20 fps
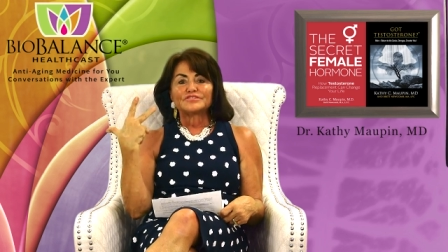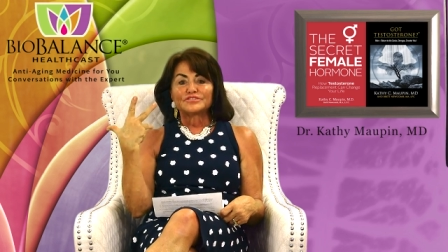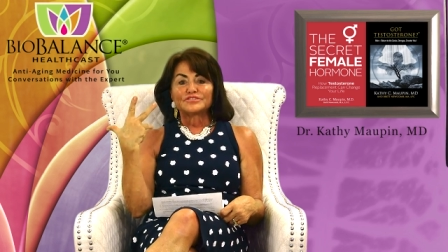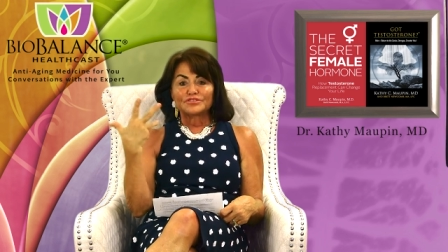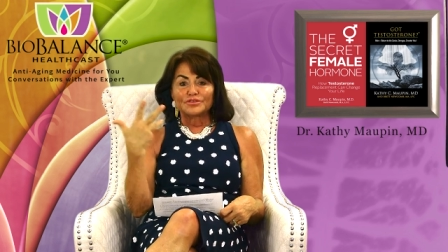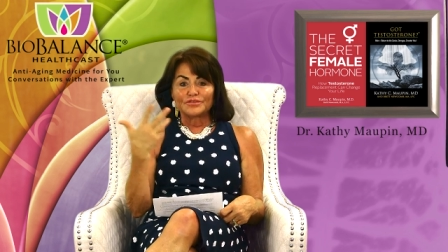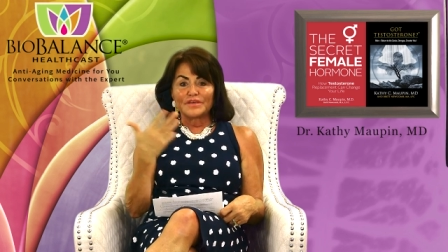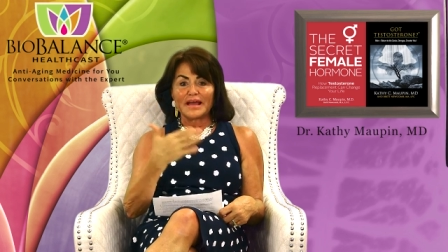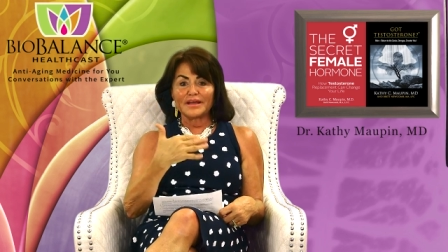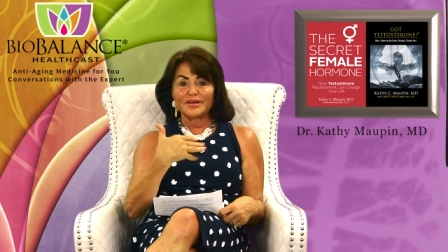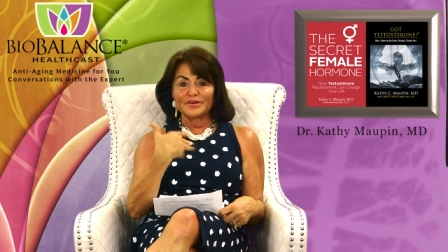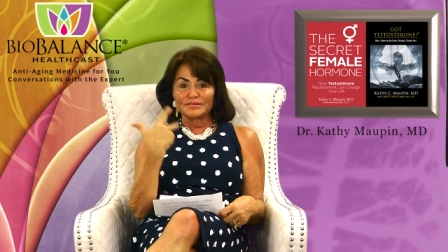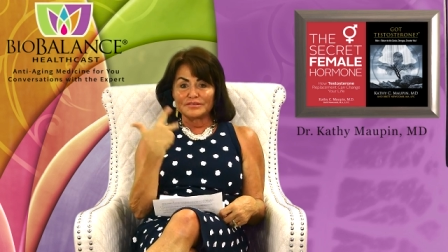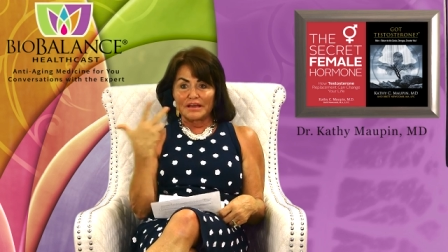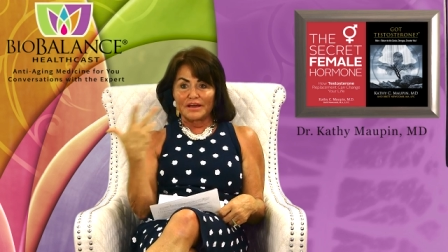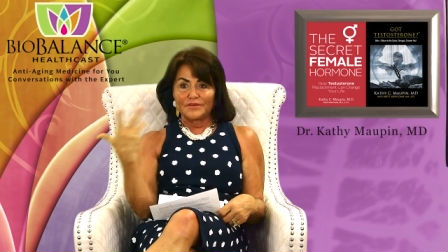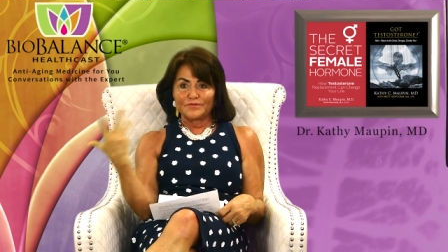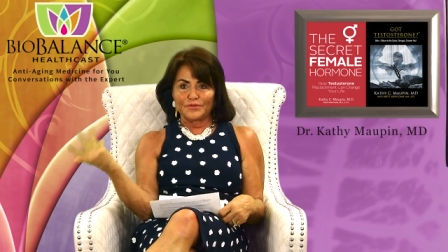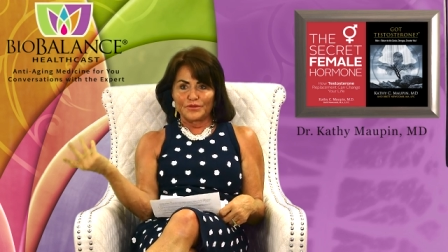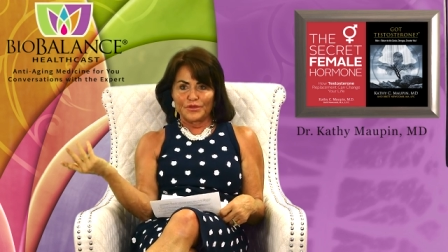So that goes
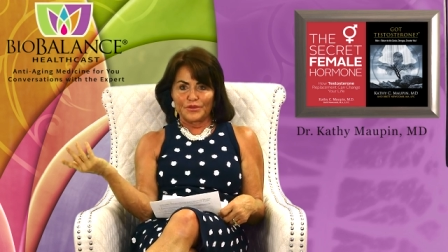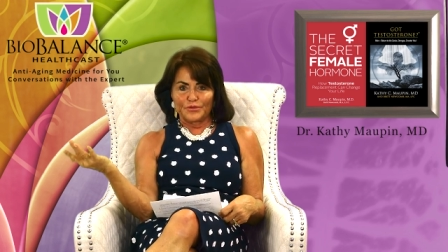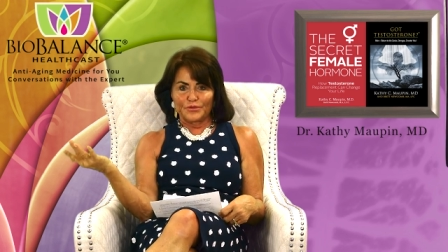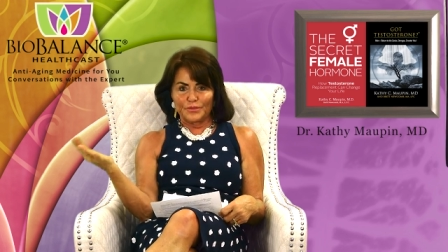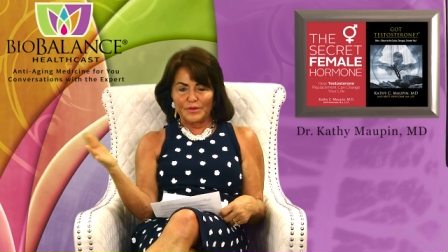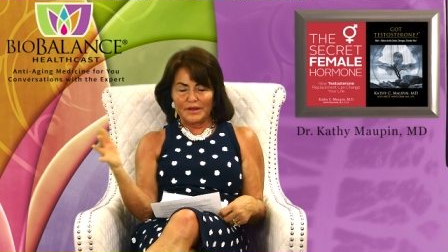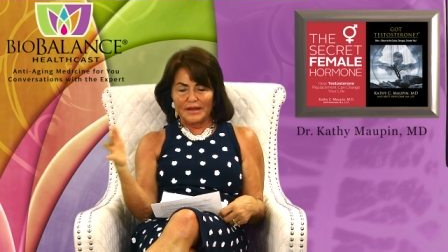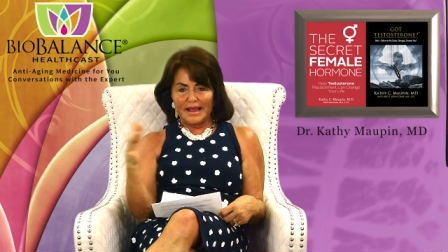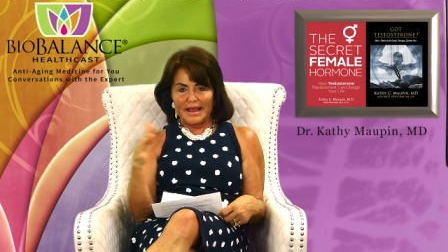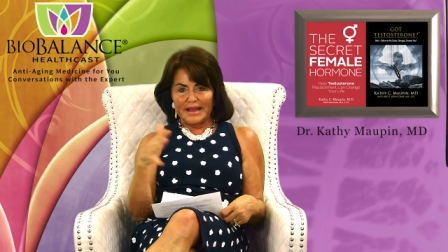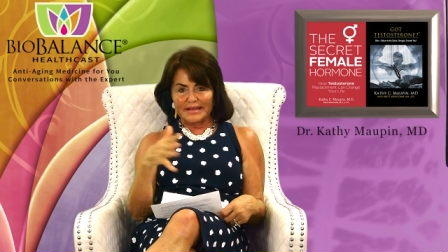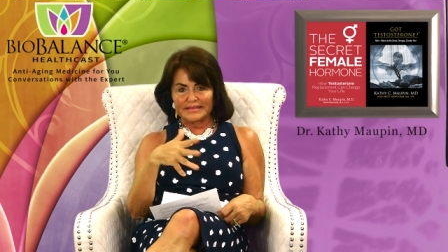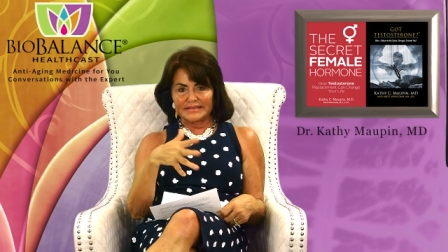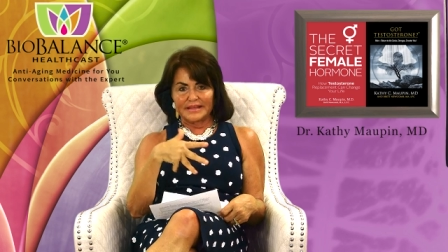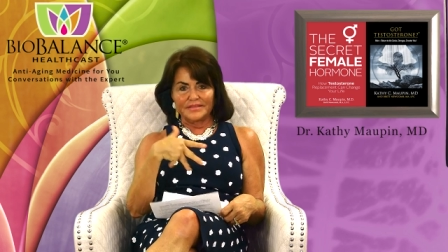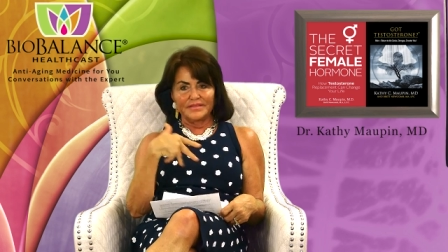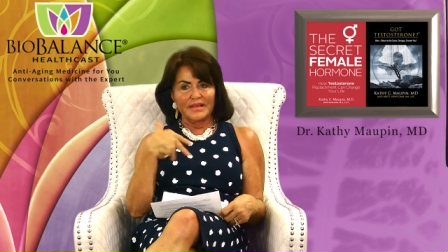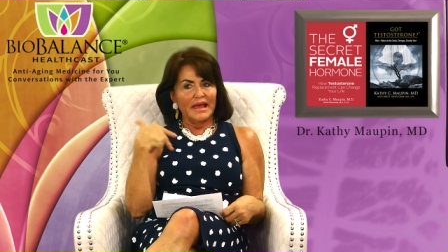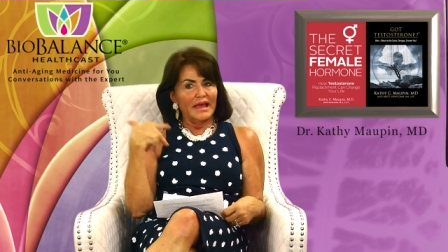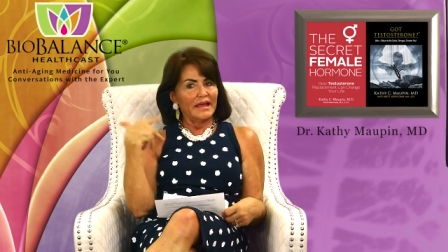on for the three days
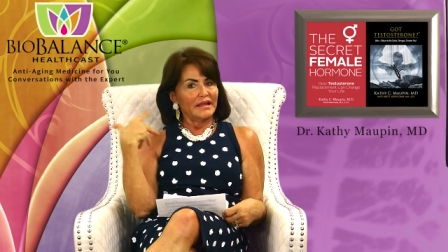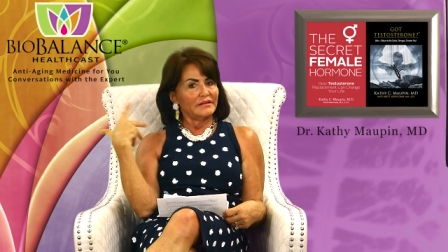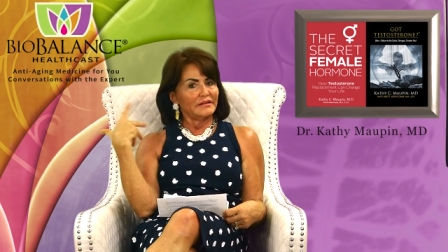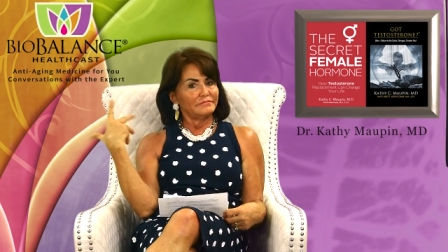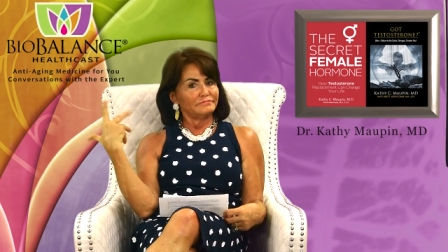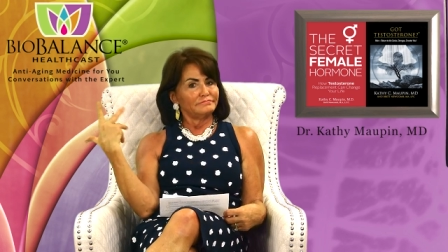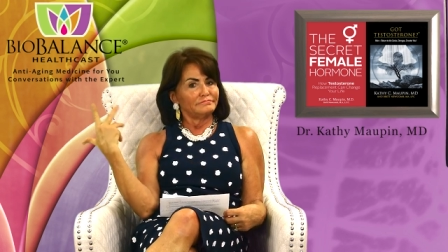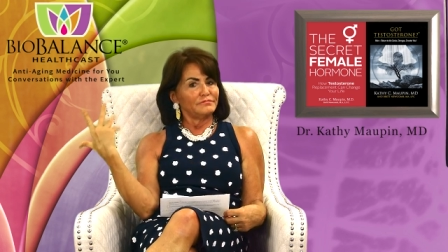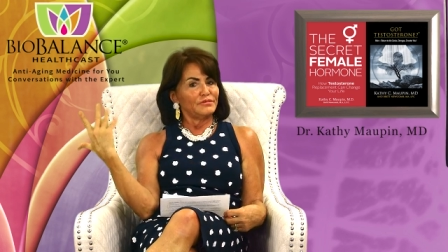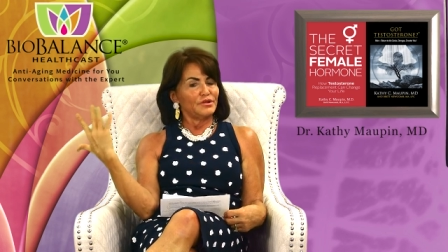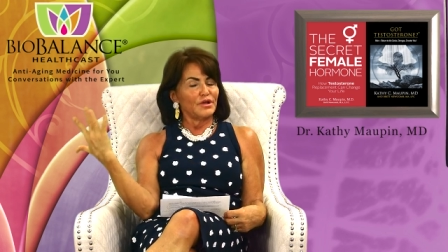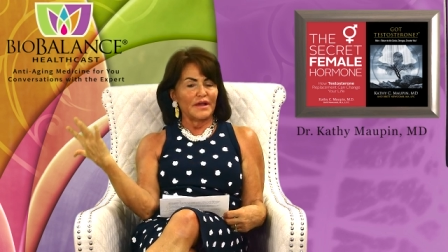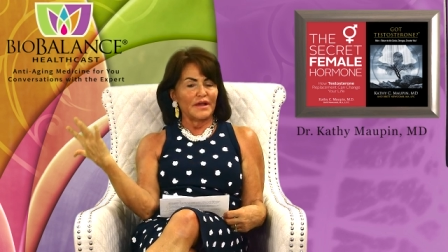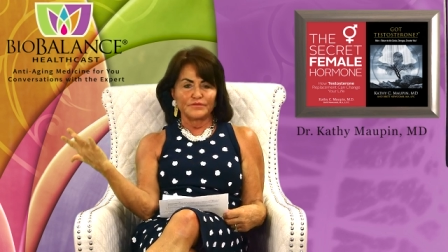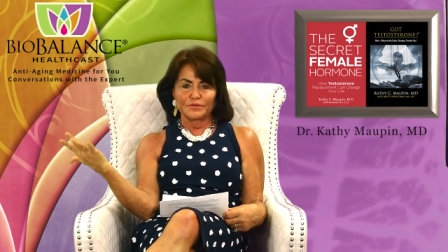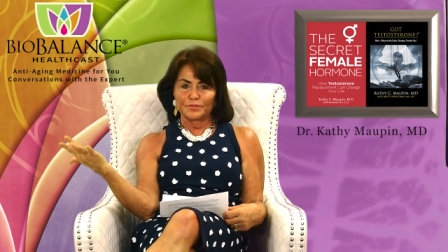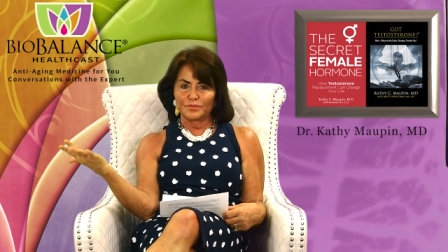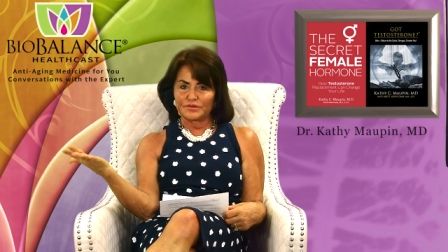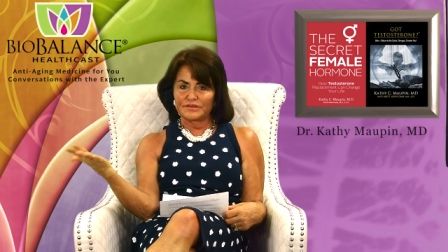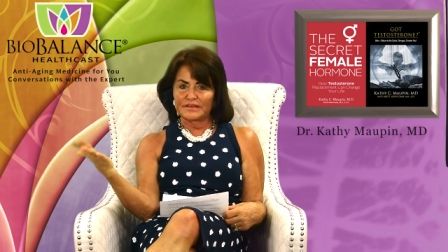and then you
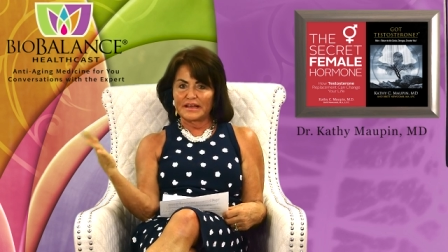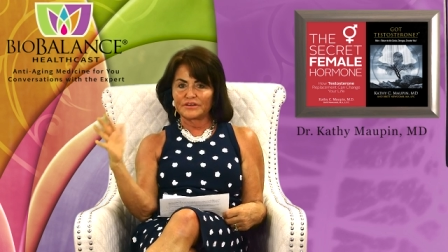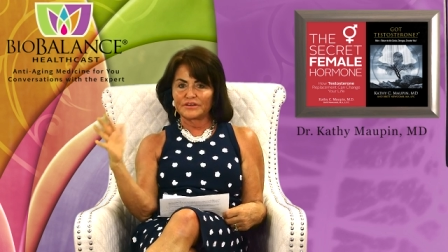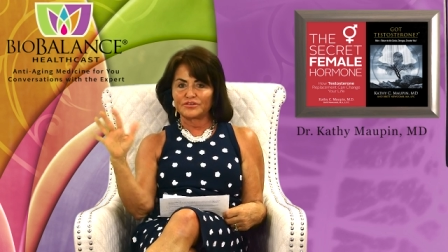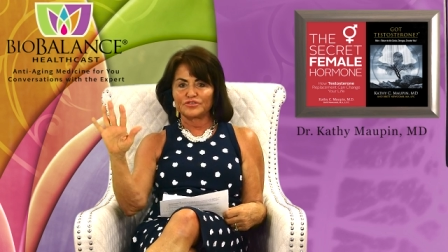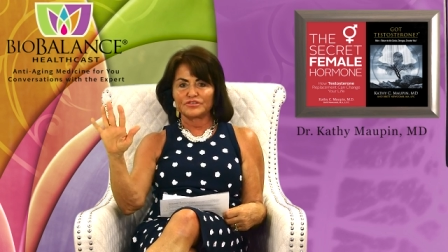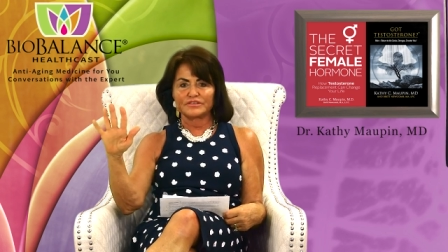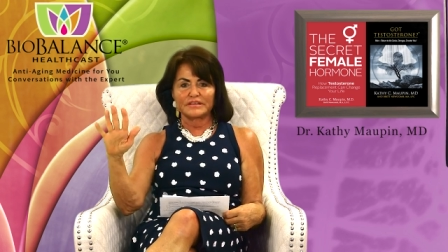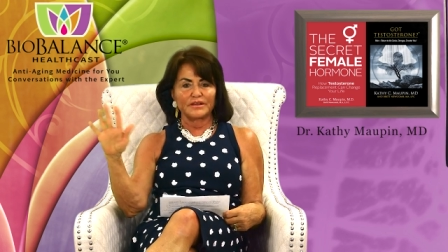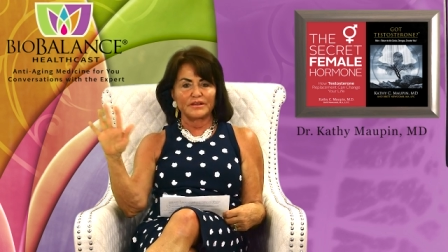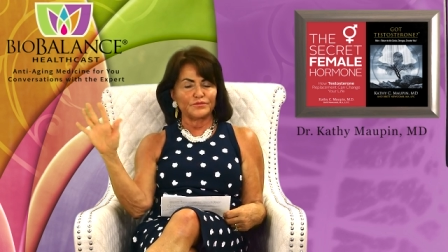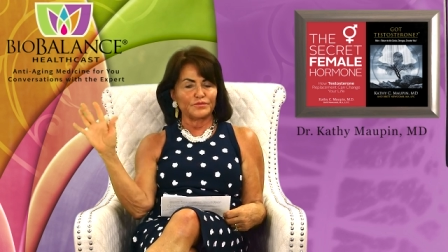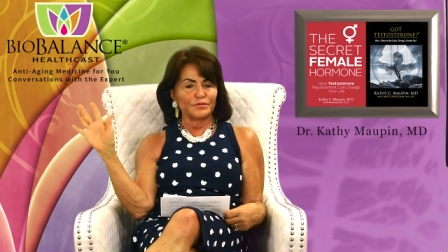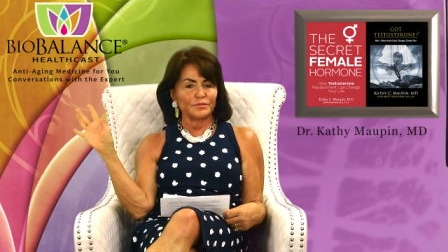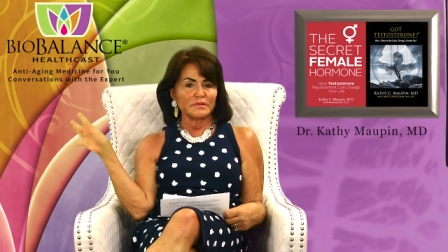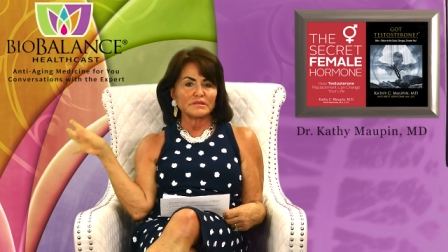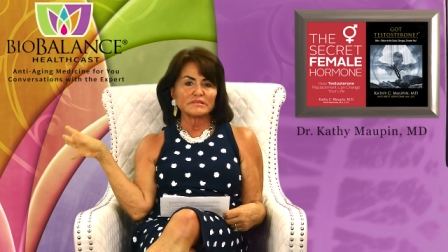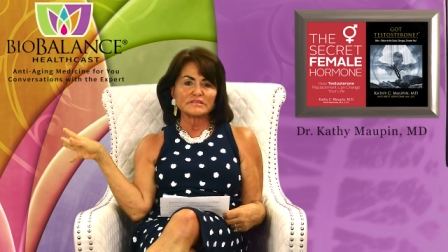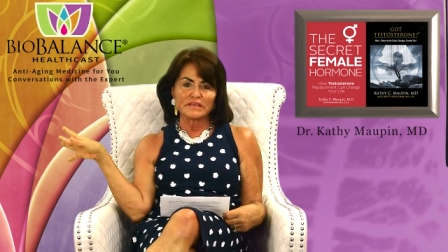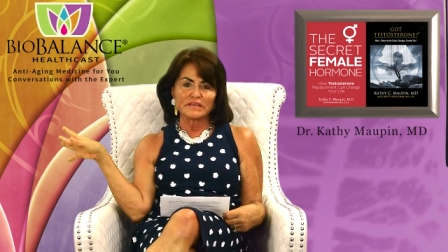have to protect your skin from
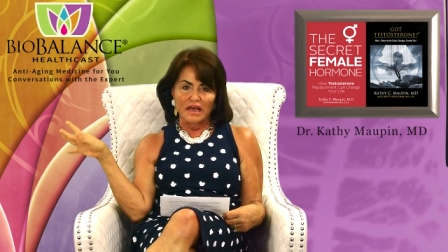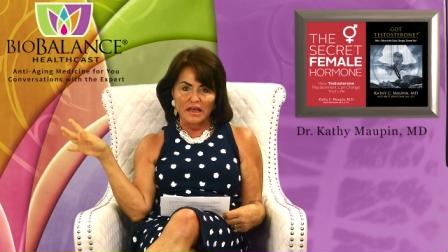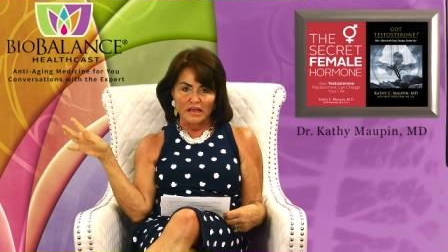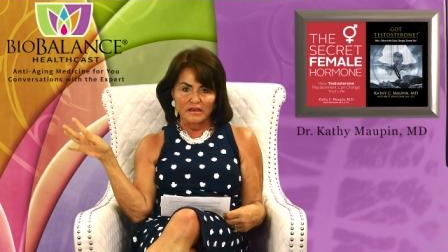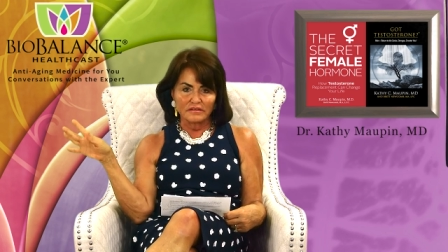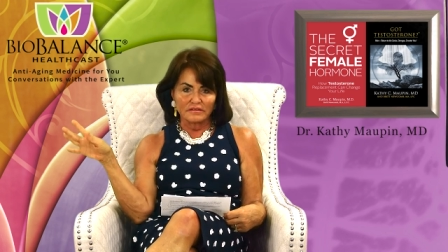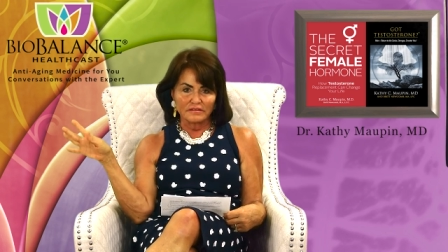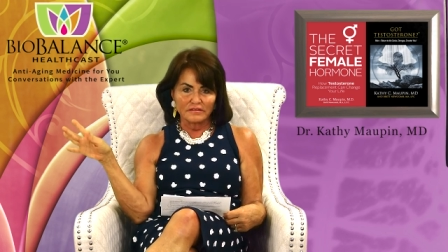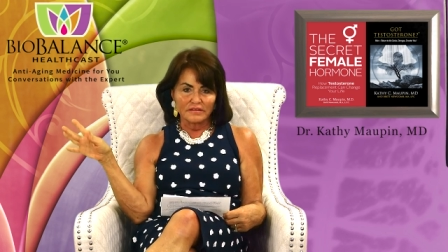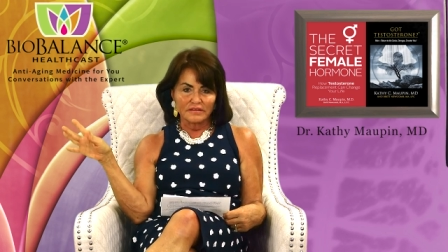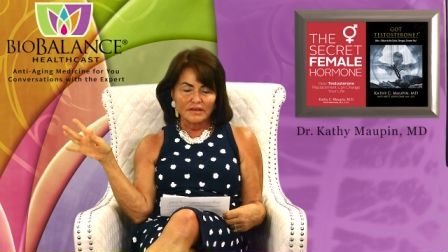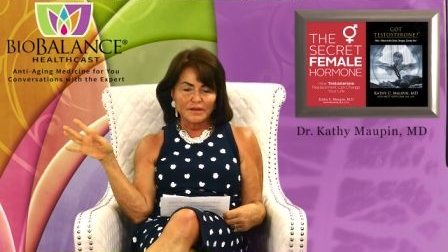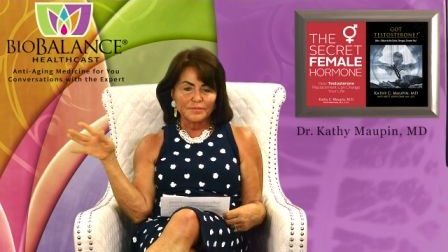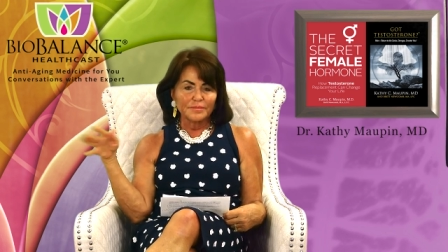the sun